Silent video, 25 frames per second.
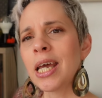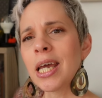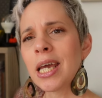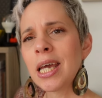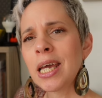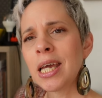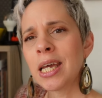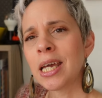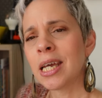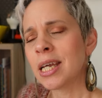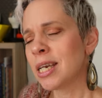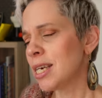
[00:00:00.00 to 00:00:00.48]

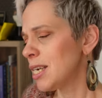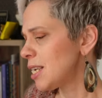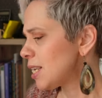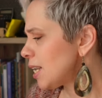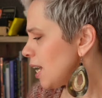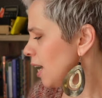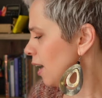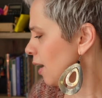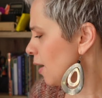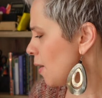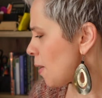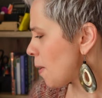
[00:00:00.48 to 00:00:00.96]
And
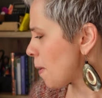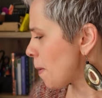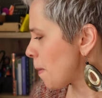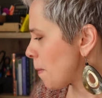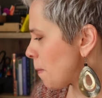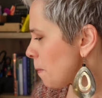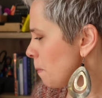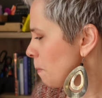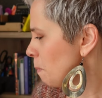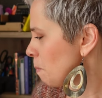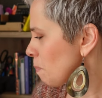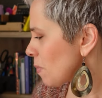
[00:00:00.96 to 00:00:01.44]

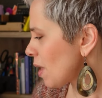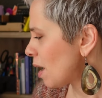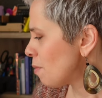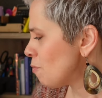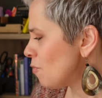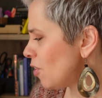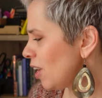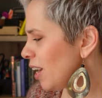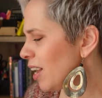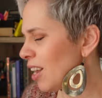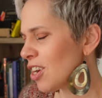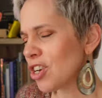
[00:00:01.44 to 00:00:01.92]
I'm
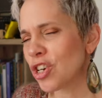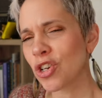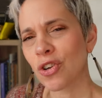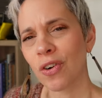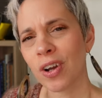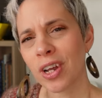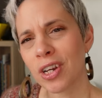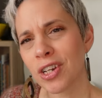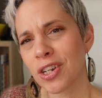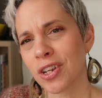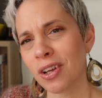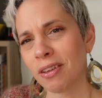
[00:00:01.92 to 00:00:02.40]
really
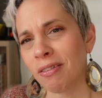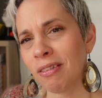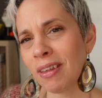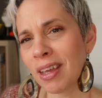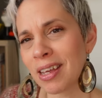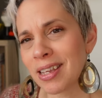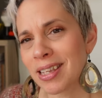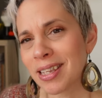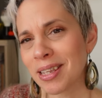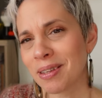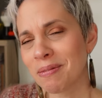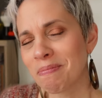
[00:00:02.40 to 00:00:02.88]
enjoying doing
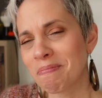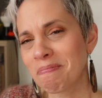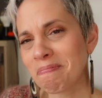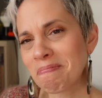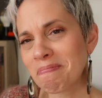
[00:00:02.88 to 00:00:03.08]
this.